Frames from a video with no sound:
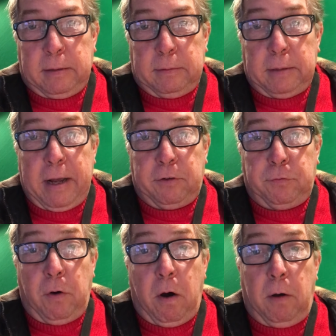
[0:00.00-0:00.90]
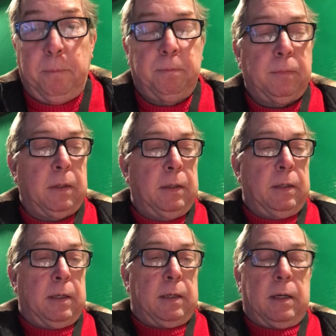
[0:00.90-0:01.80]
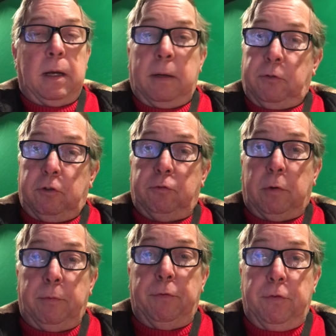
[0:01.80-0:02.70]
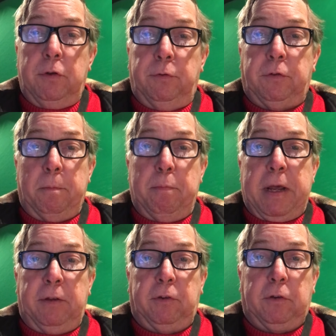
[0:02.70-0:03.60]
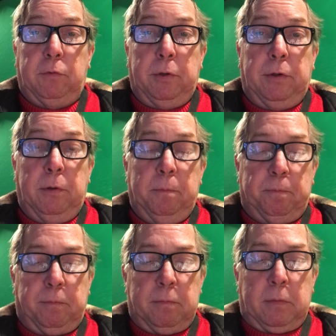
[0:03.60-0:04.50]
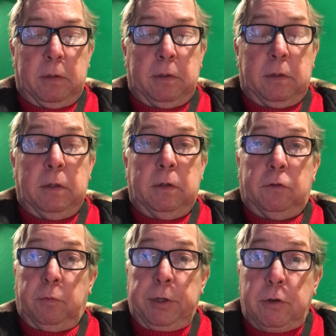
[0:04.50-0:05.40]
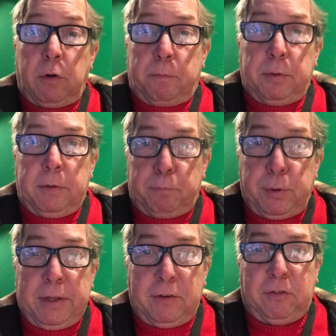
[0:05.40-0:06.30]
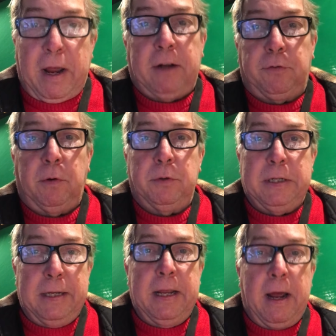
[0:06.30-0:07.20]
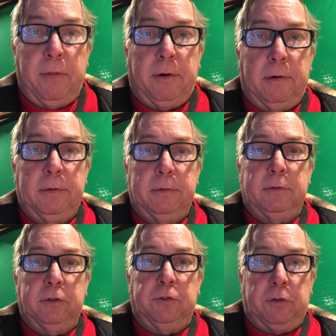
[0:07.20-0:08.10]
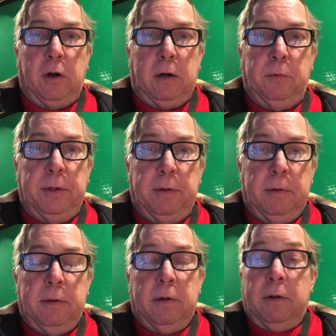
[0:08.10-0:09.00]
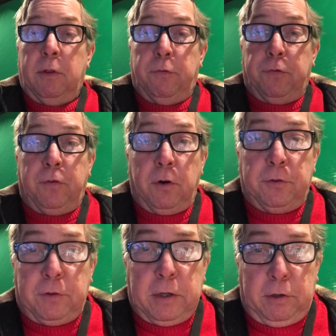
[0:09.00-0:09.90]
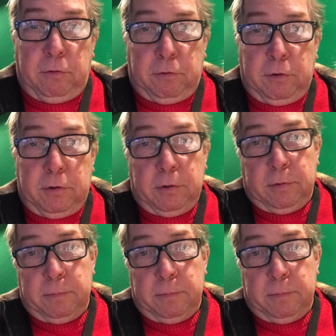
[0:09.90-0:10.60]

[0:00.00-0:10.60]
last fall. So just want to review some basics with you. So when you go to putting the saxophone together to start with, the first thing you should do